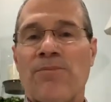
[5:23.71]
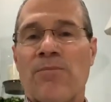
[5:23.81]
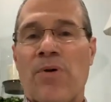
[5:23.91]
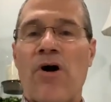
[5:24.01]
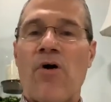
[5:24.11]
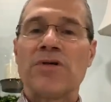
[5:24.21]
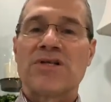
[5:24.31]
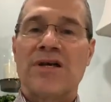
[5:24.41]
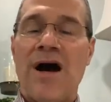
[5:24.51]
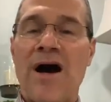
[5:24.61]
Paul was
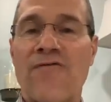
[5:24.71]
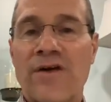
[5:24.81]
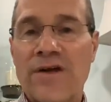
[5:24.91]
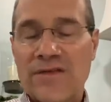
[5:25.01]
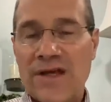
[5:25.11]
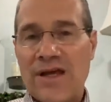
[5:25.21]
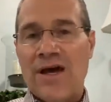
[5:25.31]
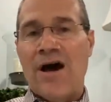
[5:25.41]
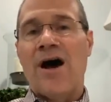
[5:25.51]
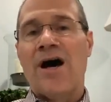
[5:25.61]
confident that
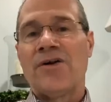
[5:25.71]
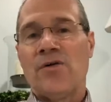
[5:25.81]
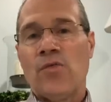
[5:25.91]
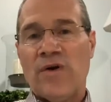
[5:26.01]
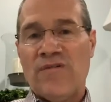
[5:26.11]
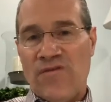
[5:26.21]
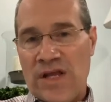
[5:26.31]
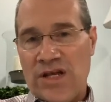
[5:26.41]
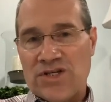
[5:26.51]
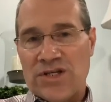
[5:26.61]
God would
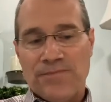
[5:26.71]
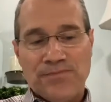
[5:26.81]
finish it.